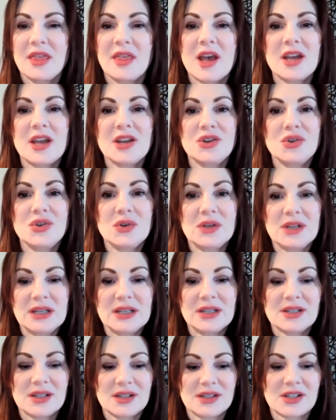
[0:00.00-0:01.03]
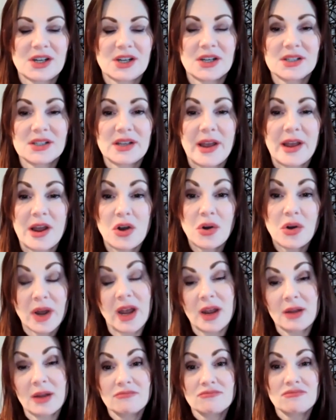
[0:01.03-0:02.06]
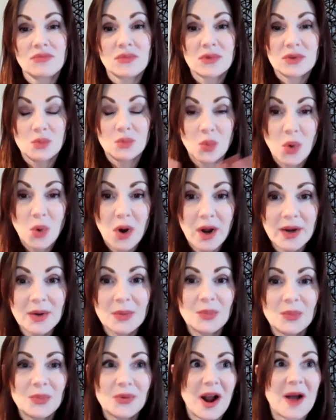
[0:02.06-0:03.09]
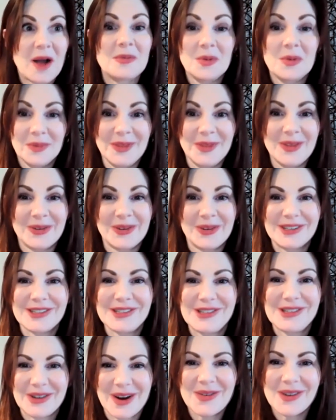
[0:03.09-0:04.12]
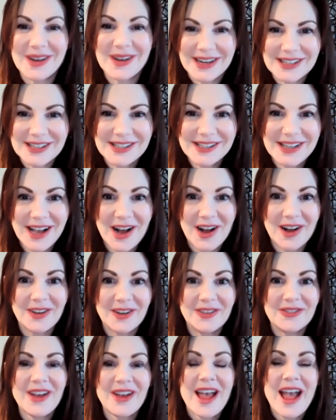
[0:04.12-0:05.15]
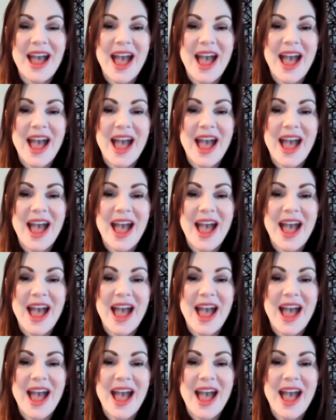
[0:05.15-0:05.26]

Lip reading: then you need to start saying, okay, what problem in the world do I want to solve?